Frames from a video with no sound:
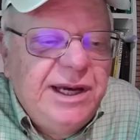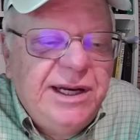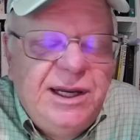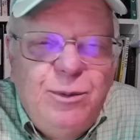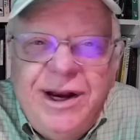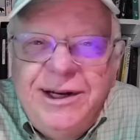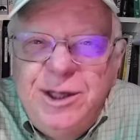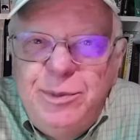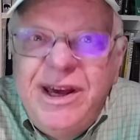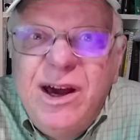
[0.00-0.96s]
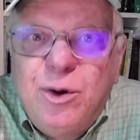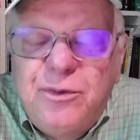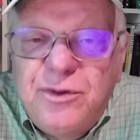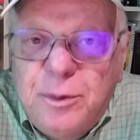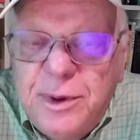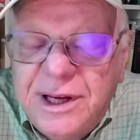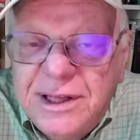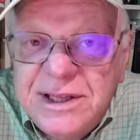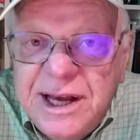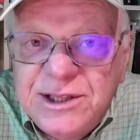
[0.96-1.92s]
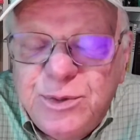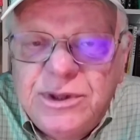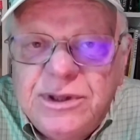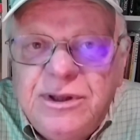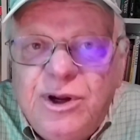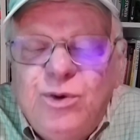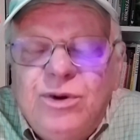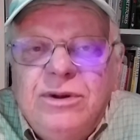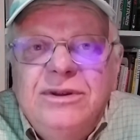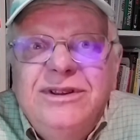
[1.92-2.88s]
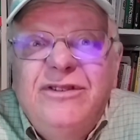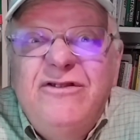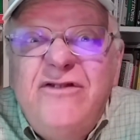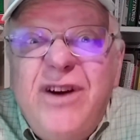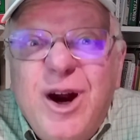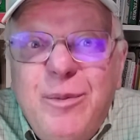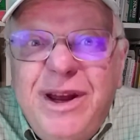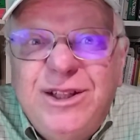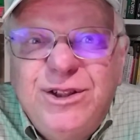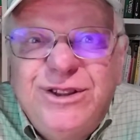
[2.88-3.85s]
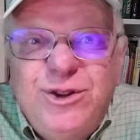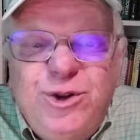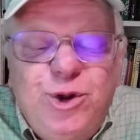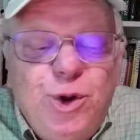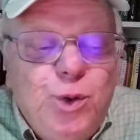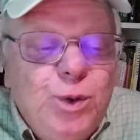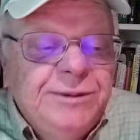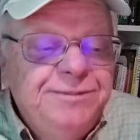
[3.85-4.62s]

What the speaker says: and he wanted to be helpful because that's what the local farm agents do.